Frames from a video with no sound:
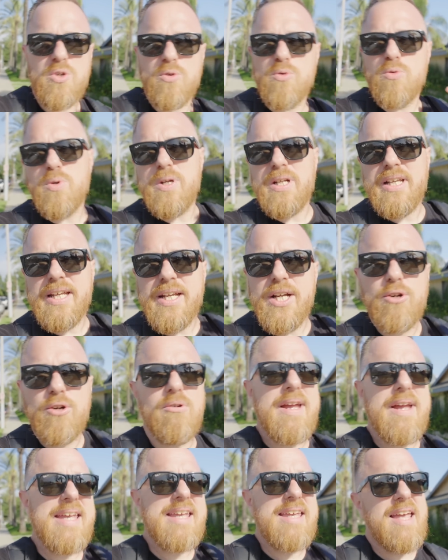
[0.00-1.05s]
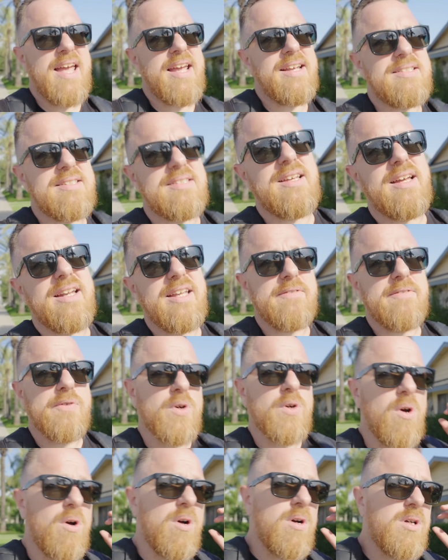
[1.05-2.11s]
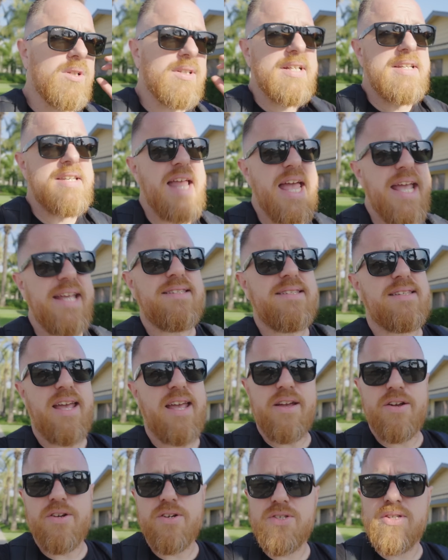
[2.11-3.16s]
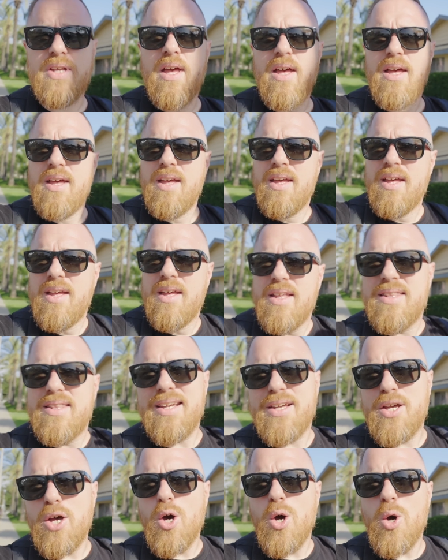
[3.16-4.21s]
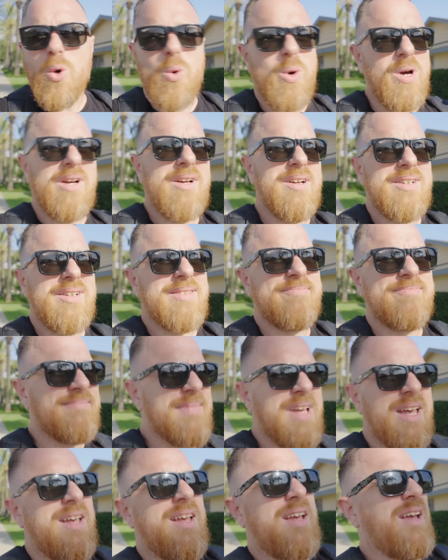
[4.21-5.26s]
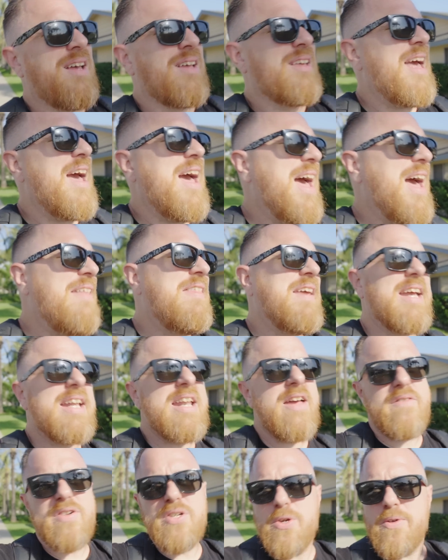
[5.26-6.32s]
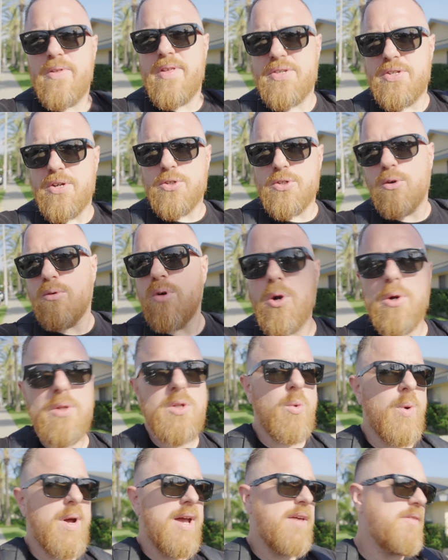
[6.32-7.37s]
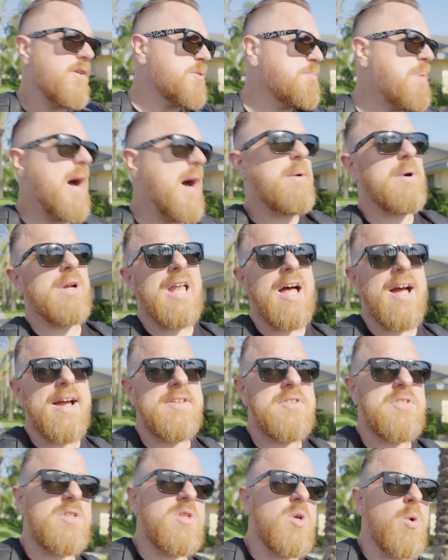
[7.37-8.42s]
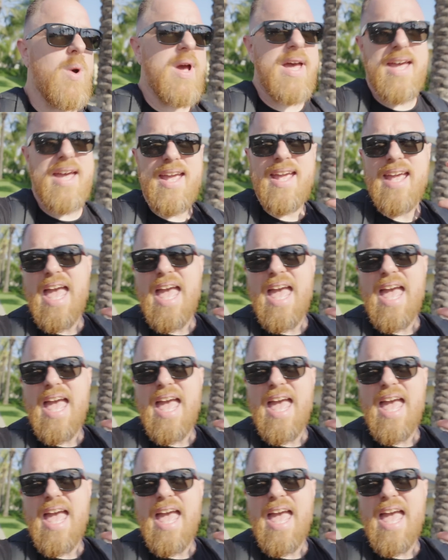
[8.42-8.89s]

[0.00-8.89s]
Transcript: a really great case study for all the naysayers that go, yeah, they can never do this. There's a road in the way, there's power lines in the way,